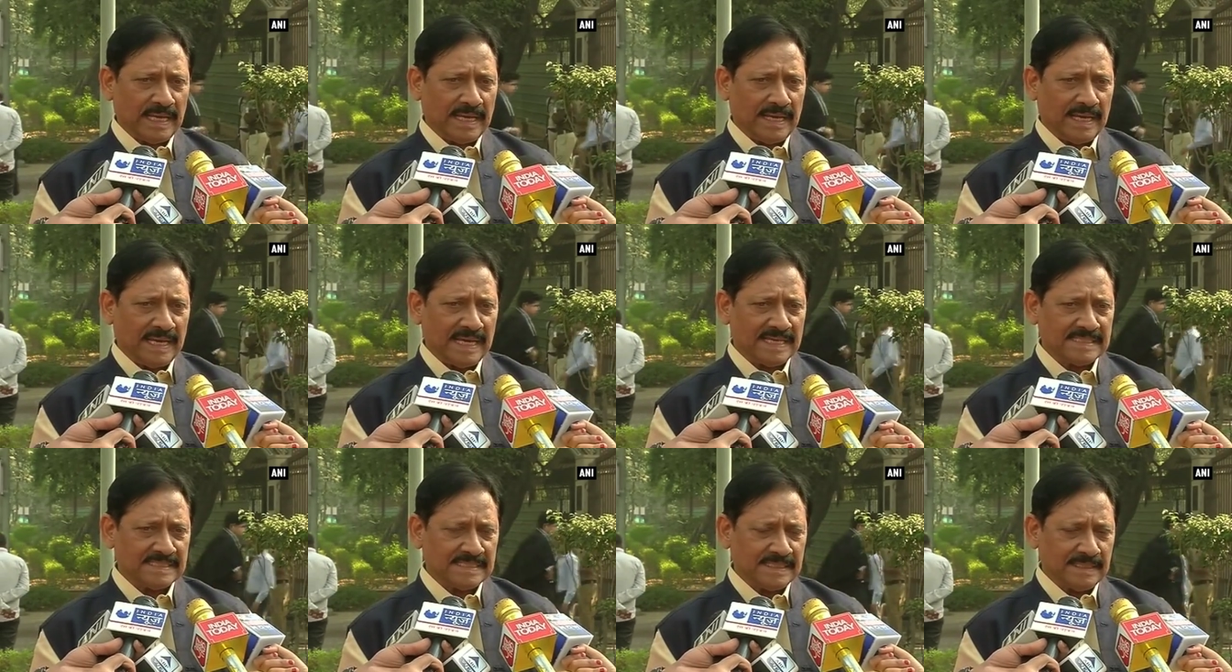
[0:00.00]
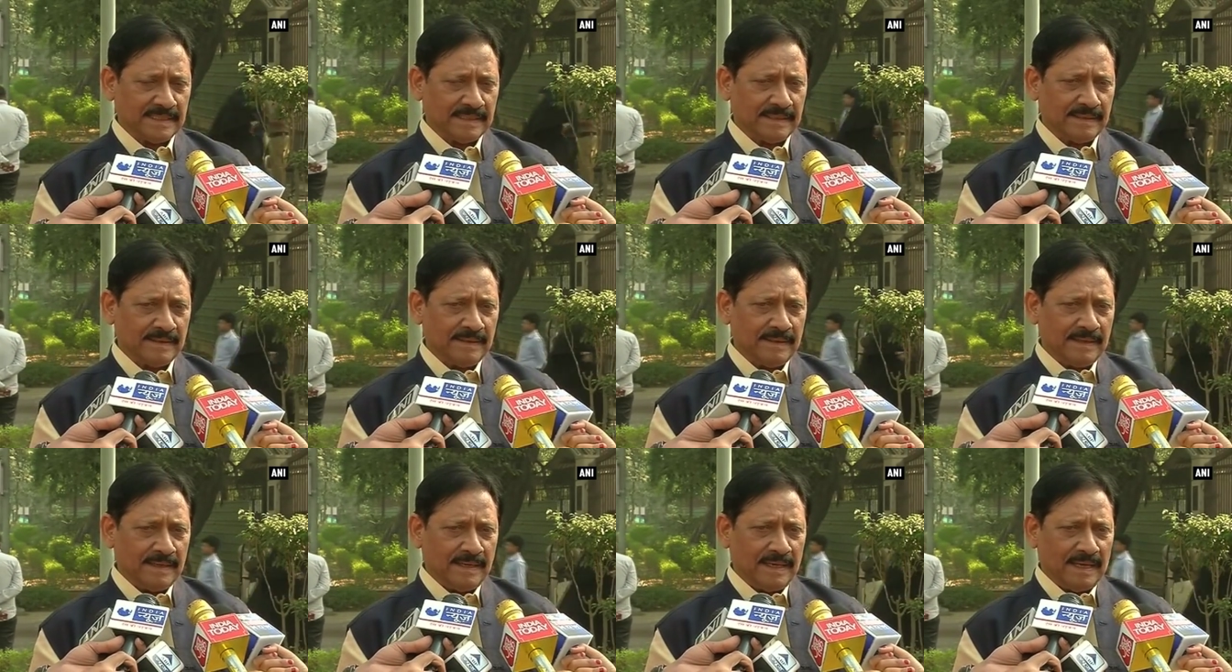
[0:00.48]
as,
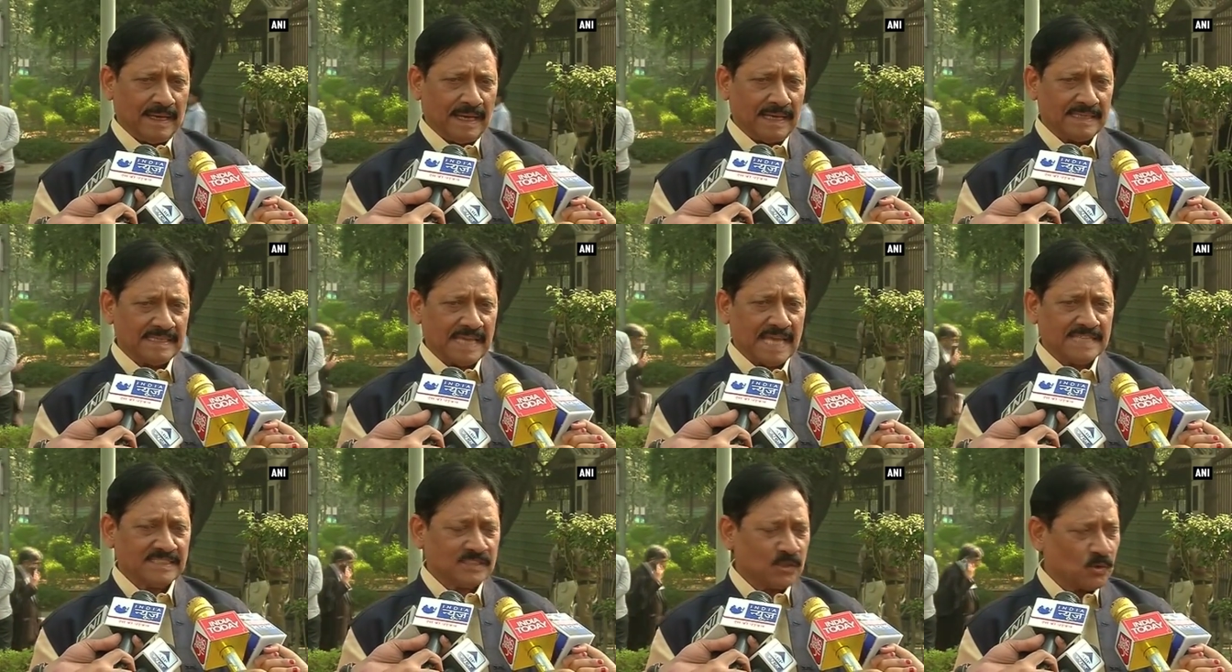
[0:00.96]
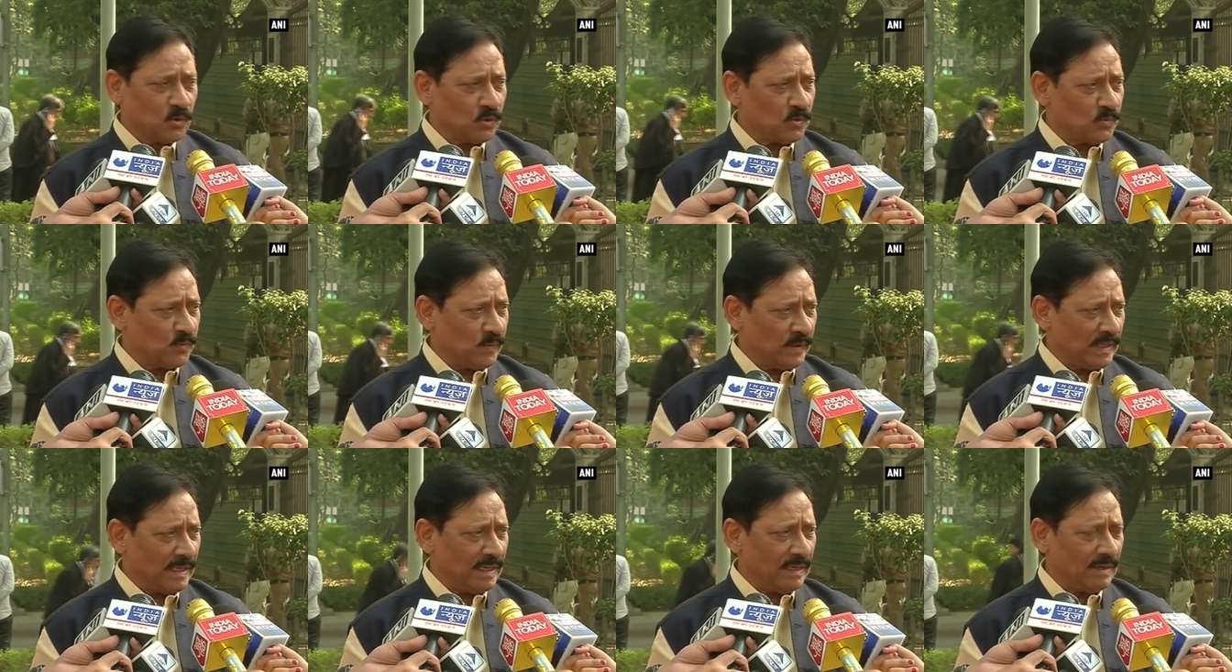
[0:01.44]
a, as a
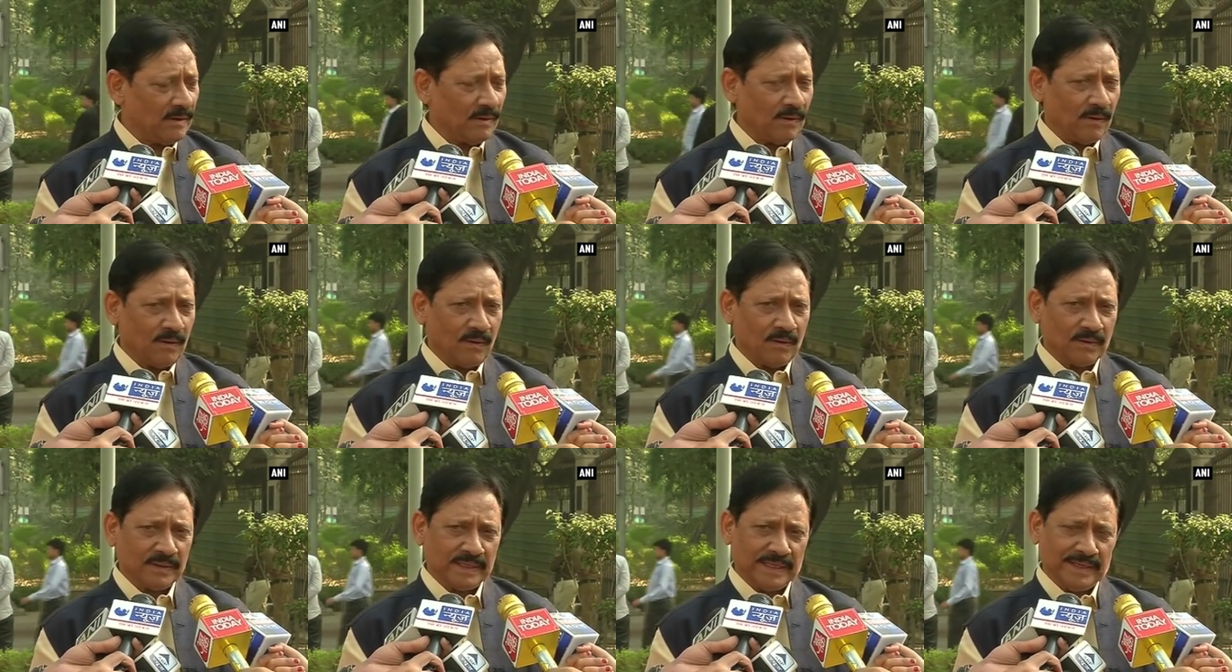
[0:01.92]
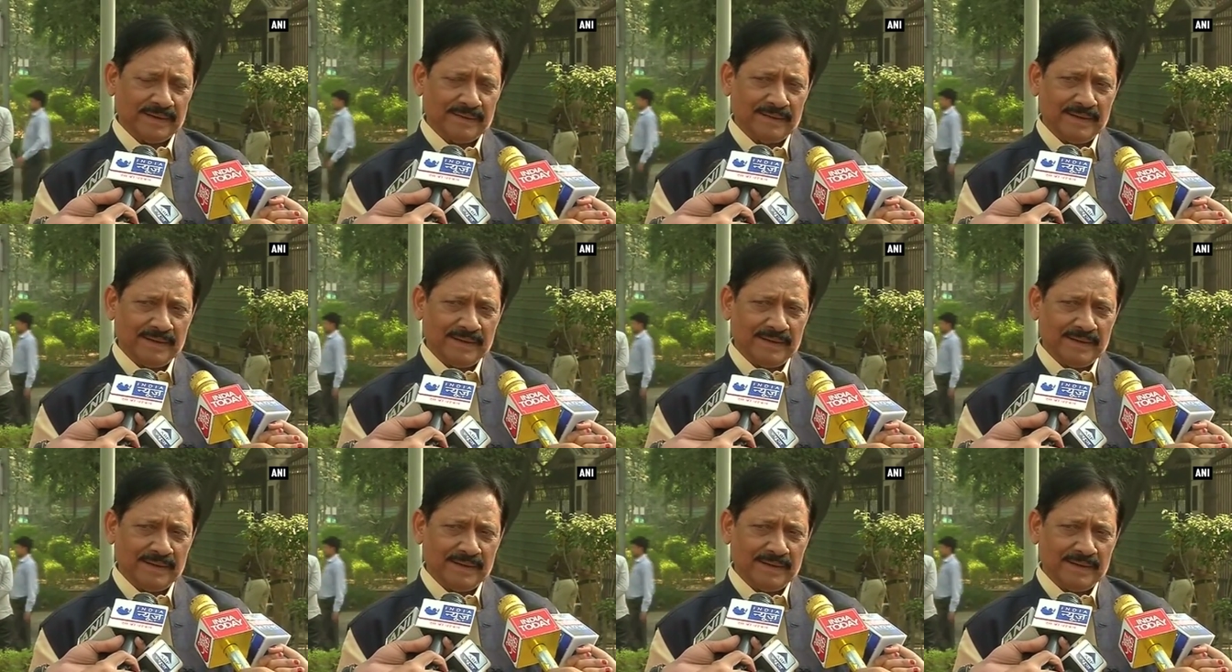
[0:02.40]
goodwill or